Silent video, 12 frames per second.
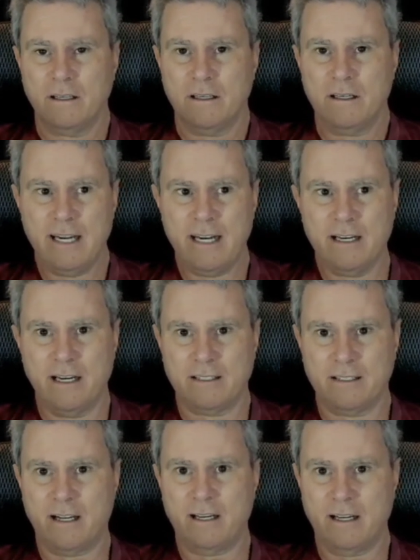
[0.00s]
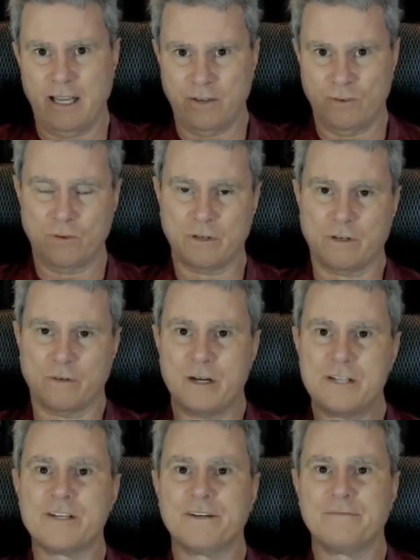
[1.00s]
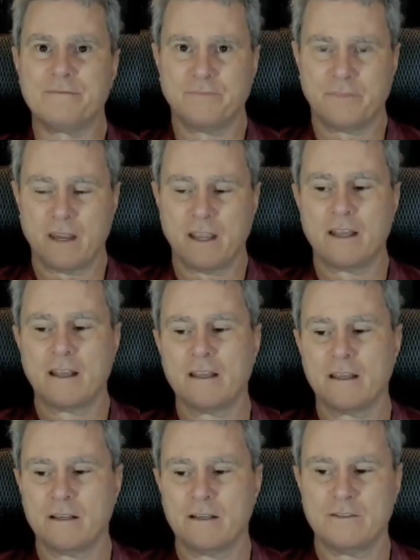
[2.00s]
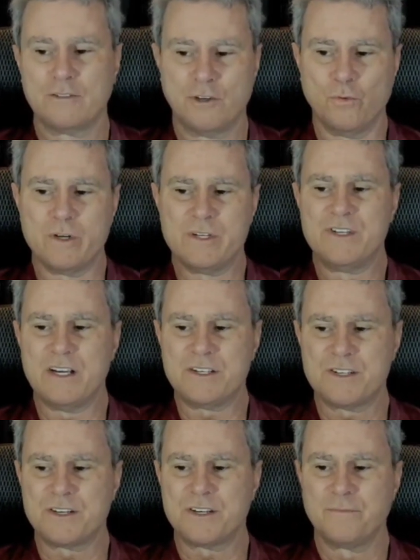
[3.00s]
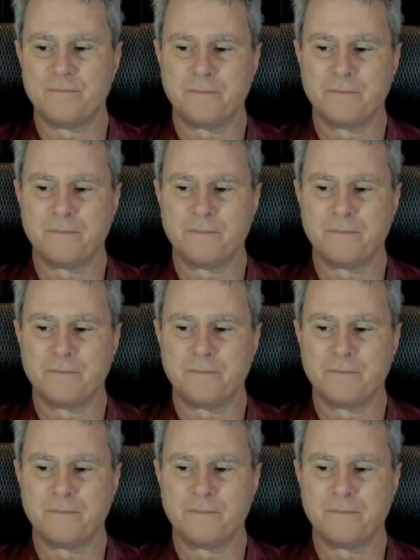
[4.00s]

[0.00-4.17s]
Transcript: need a law and order reason to resist